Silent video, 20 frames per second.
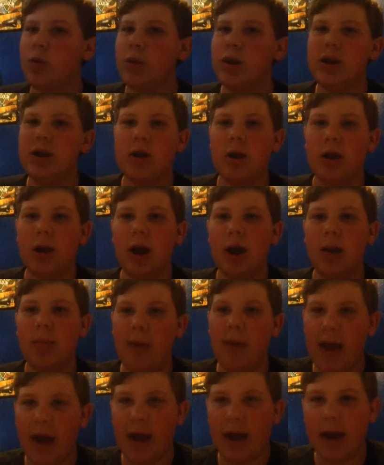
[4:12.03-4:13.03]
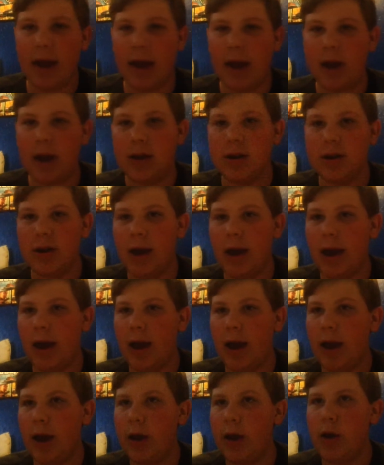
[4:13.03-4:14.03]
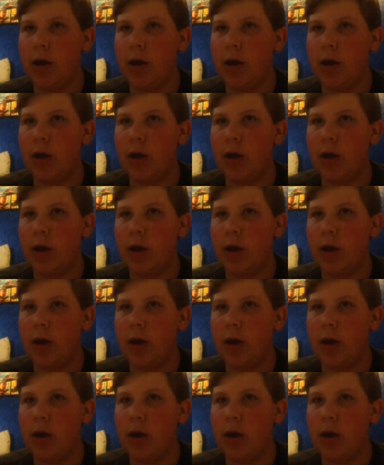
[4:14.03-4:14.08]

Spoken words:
recently got it back as a